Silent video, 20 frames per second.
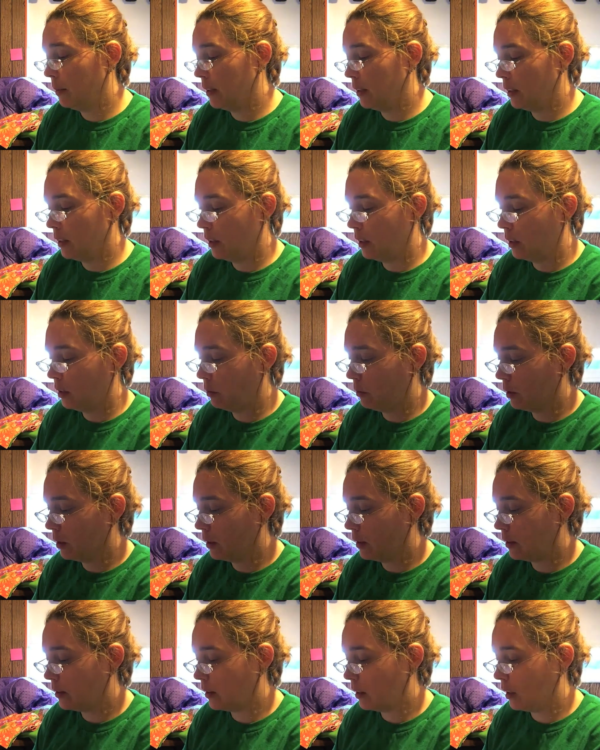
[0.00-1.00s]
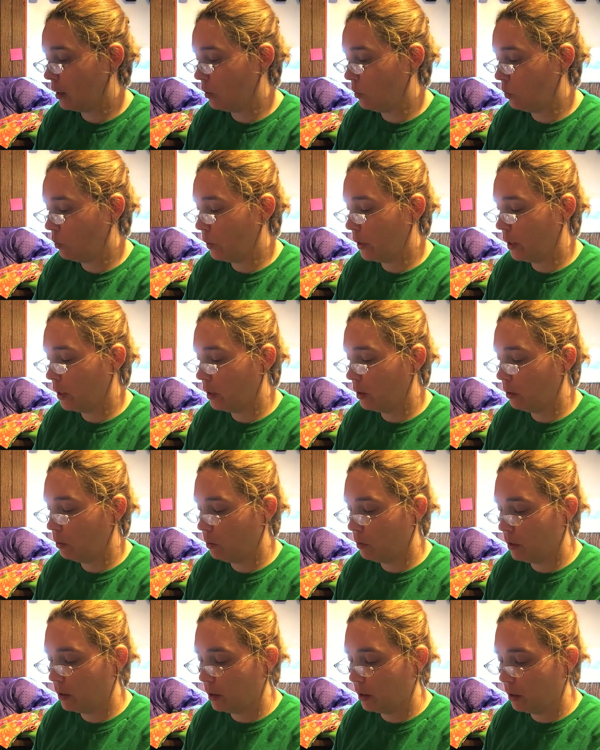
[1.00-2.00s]
and then you want to decide where you
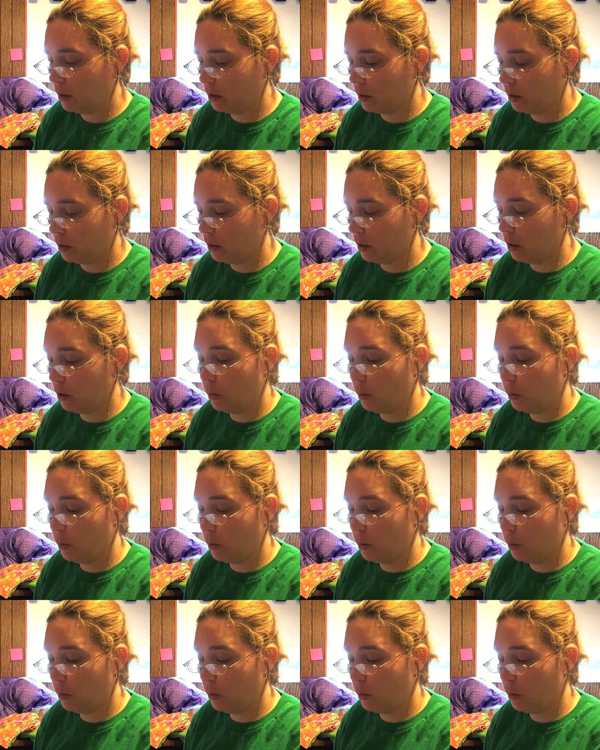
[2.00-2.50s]
want your